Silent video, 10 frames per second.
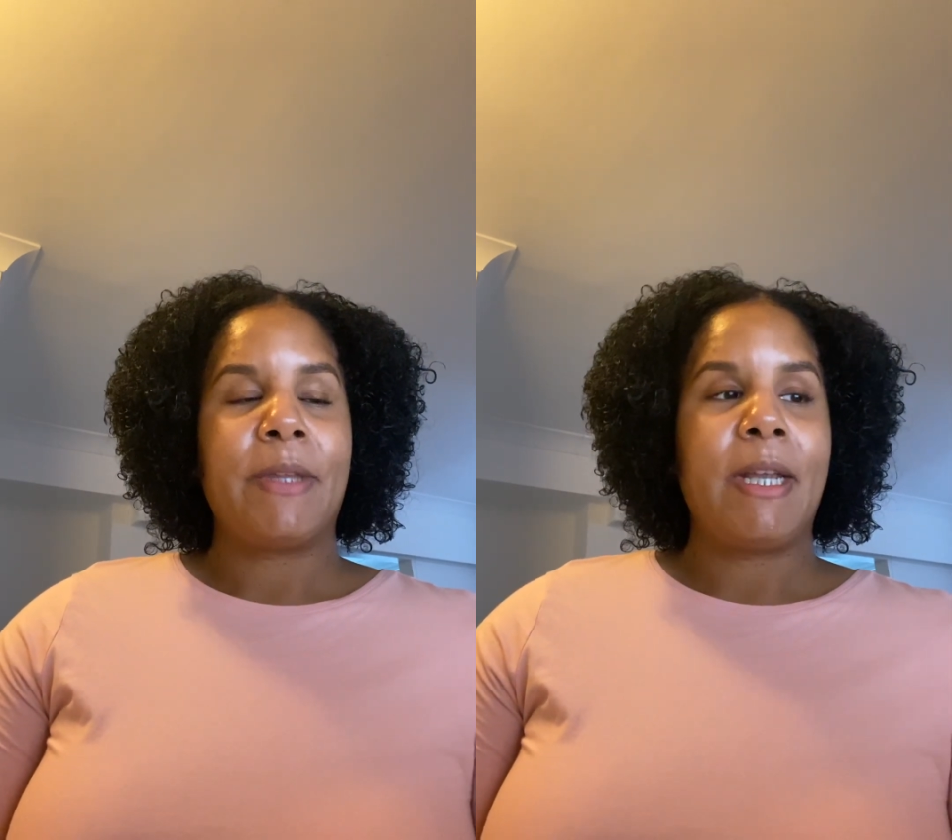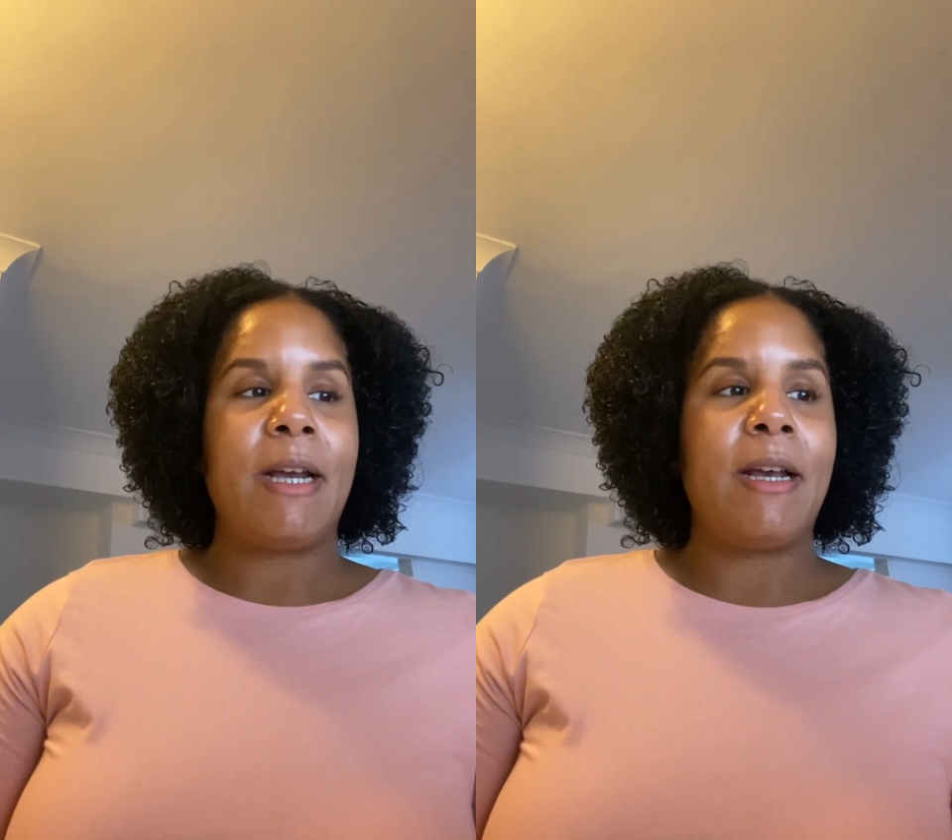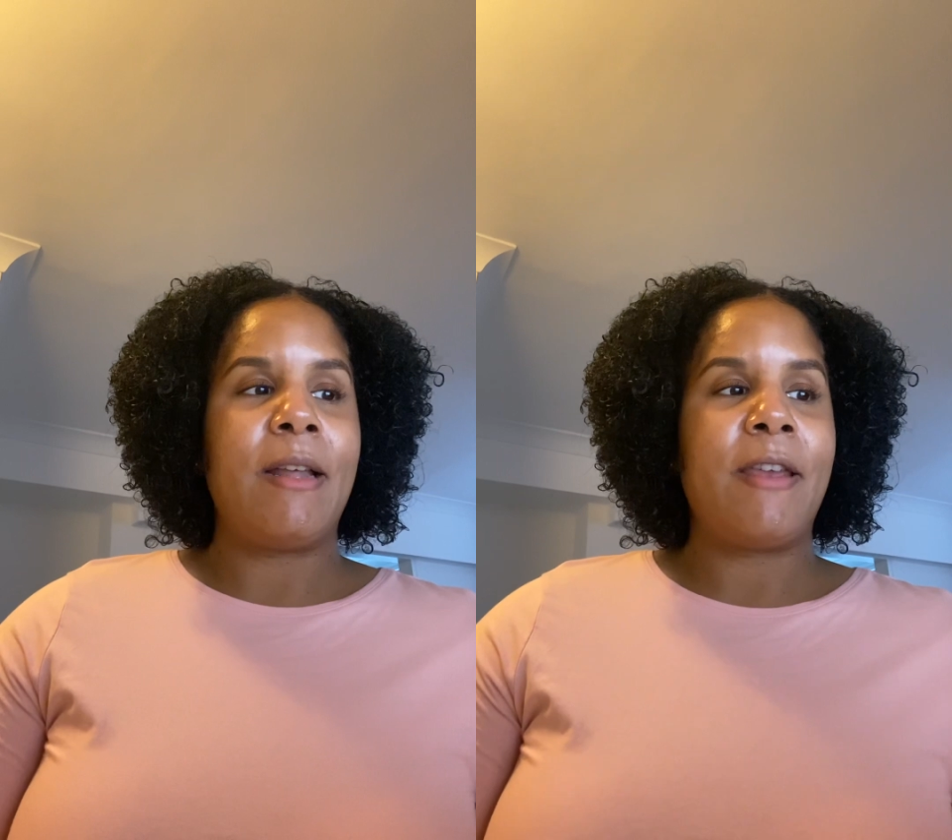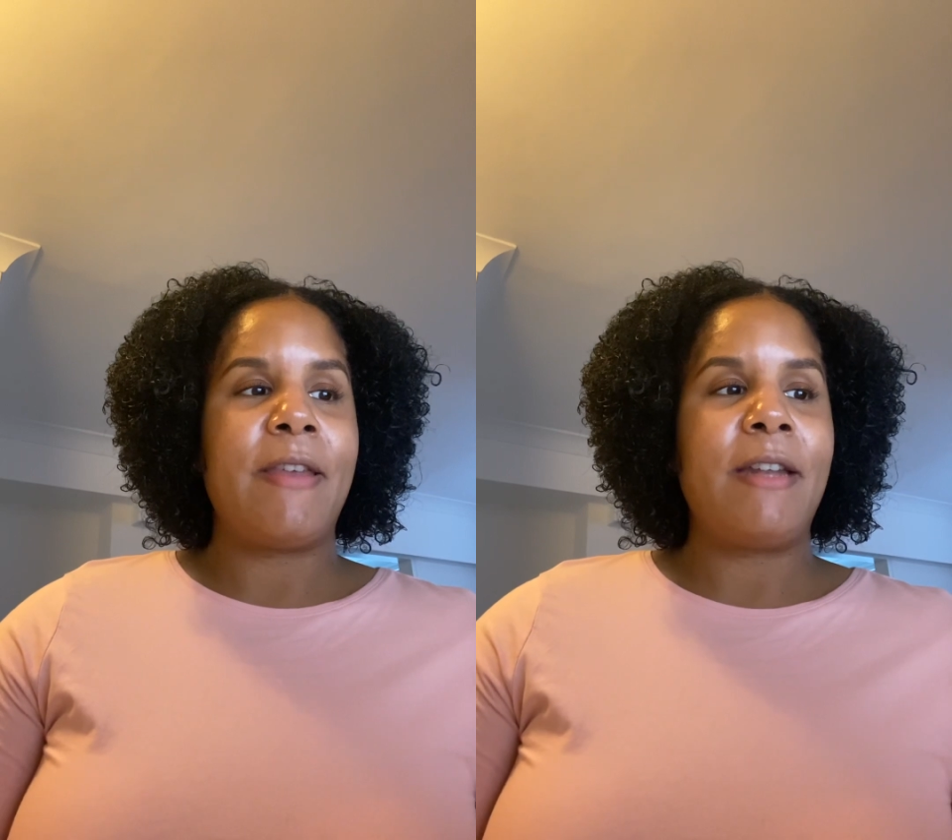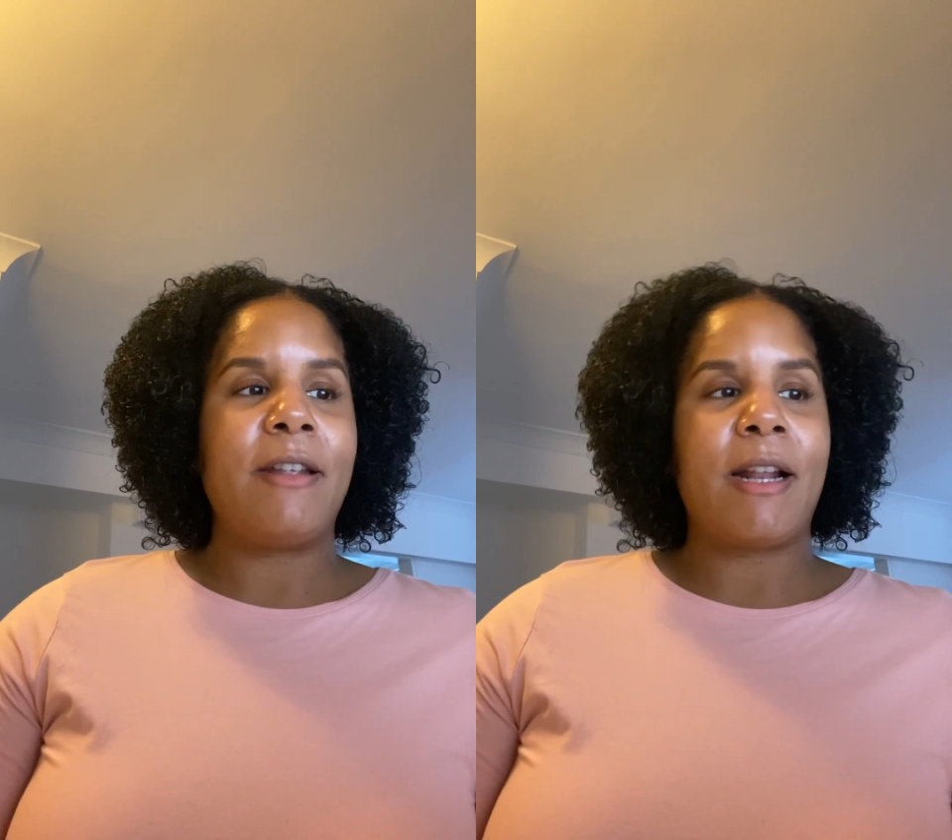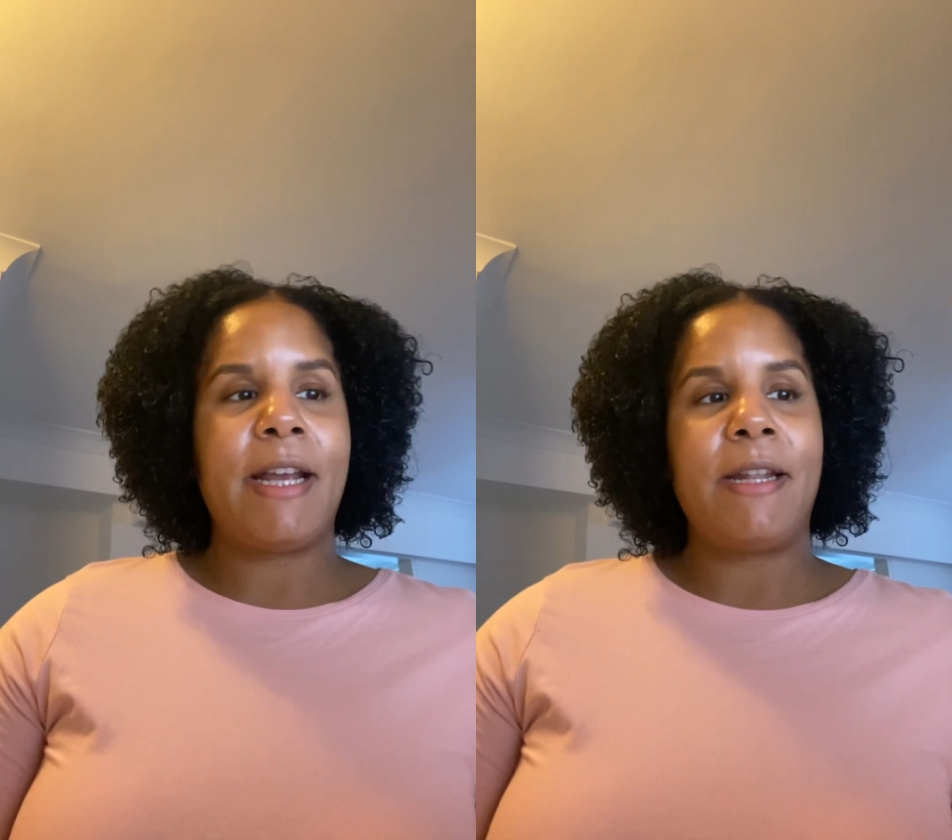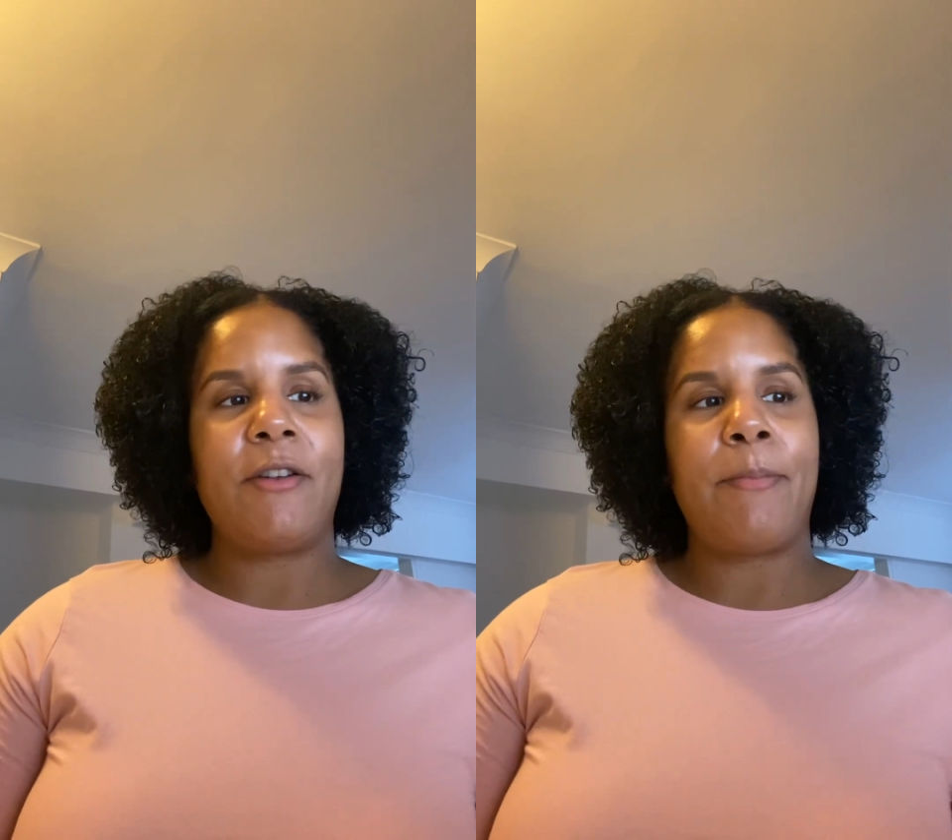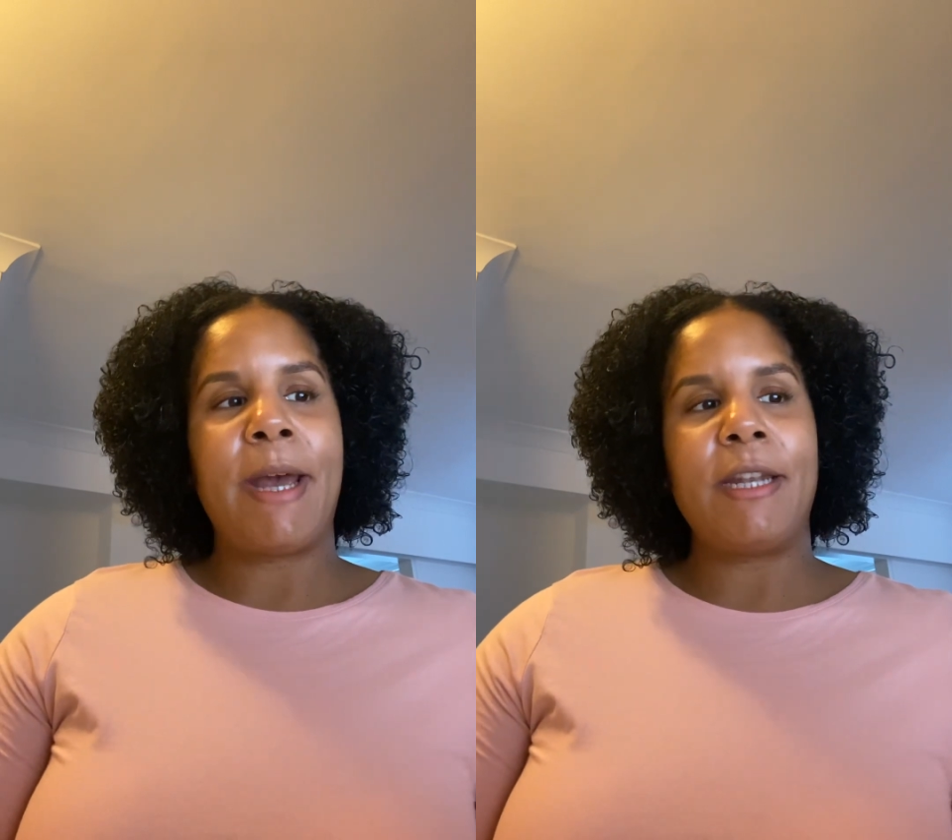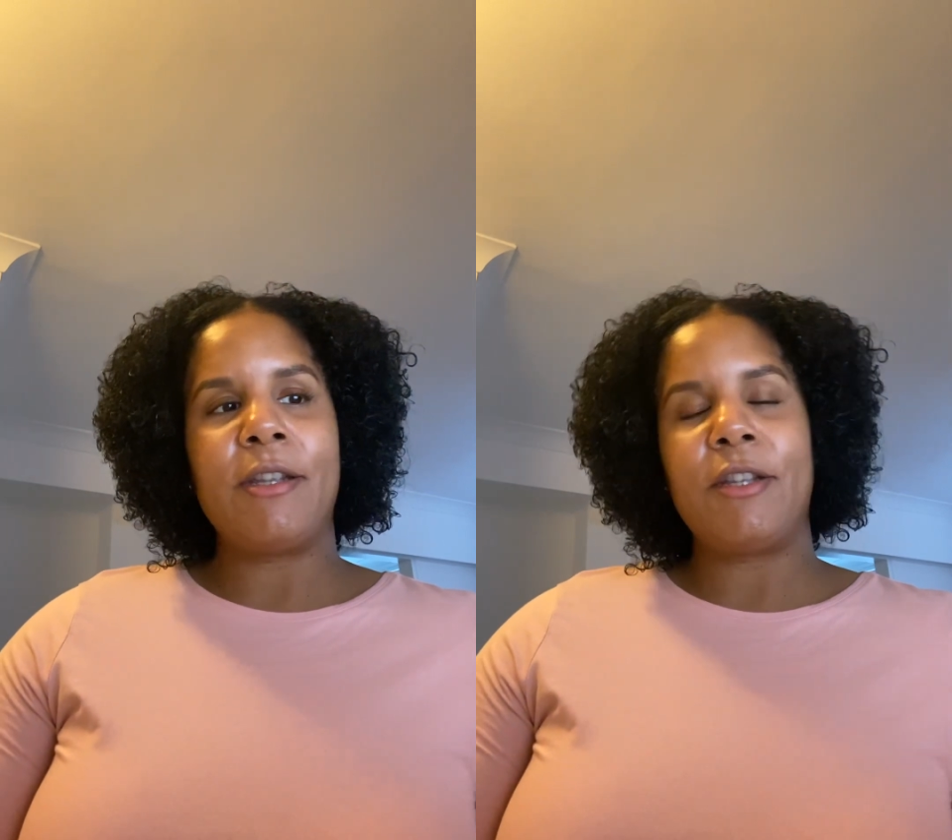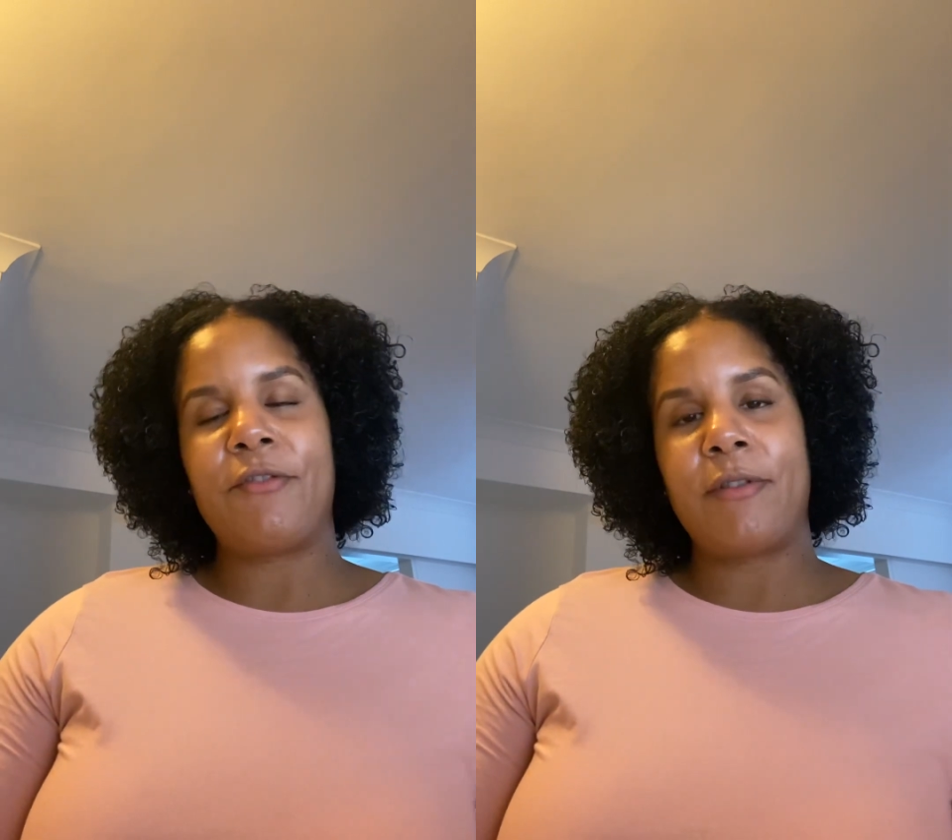They then declared
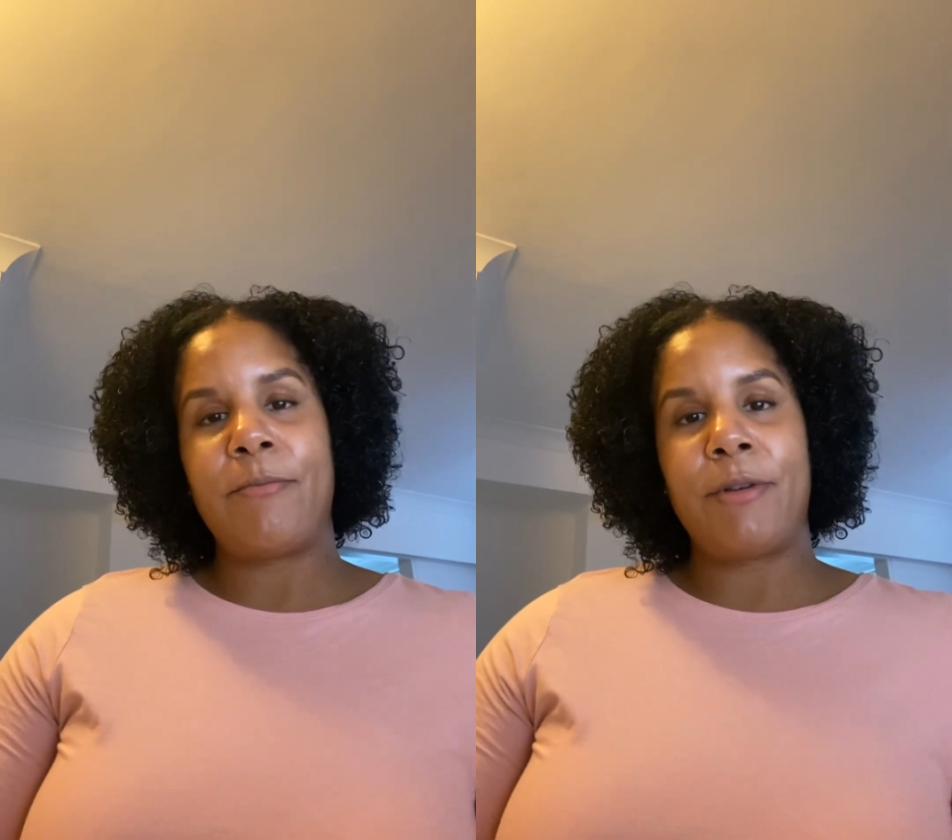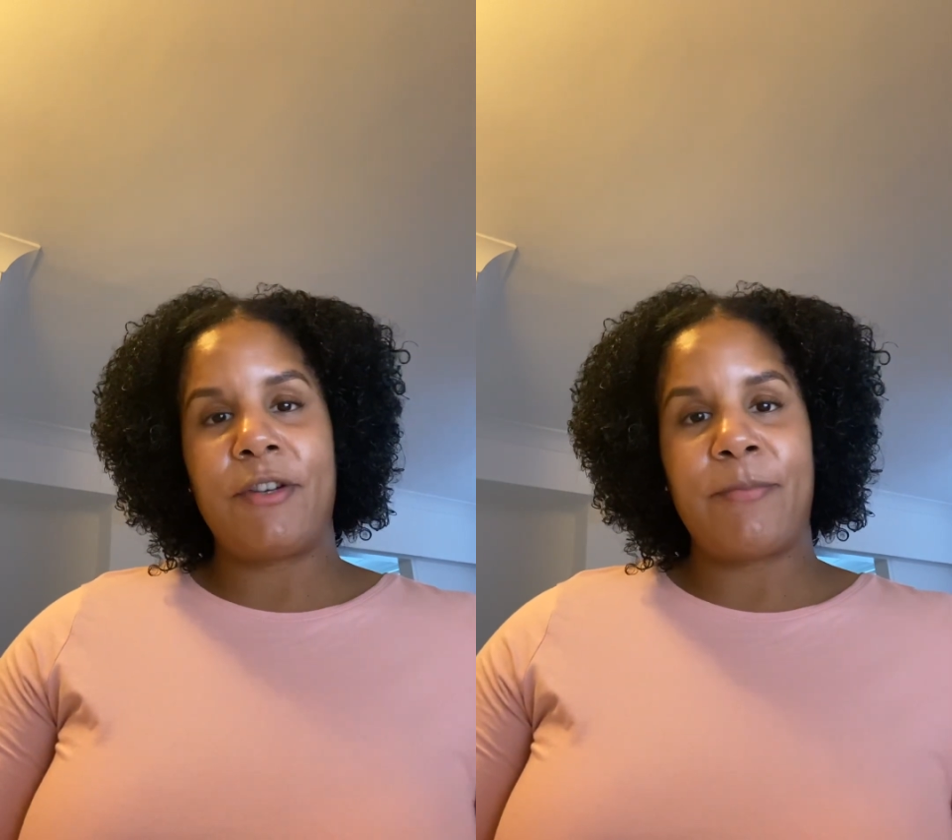independence from the British